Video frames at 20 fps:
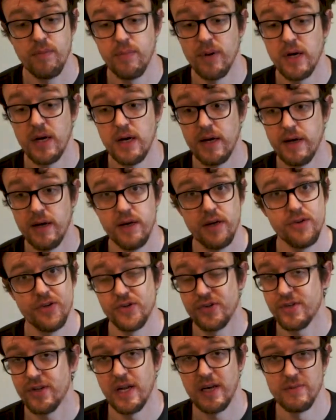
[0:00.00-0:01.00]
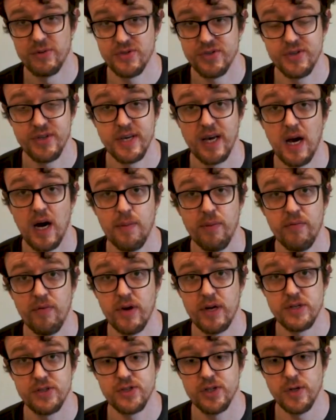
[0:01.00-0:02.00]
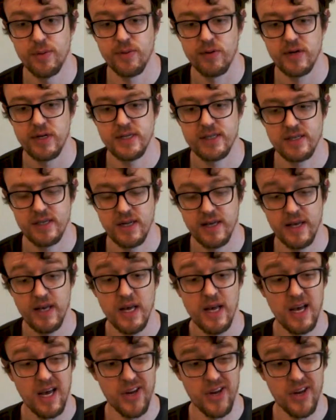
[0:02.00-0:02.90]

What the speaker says: but it just enables you to get up and running super easily.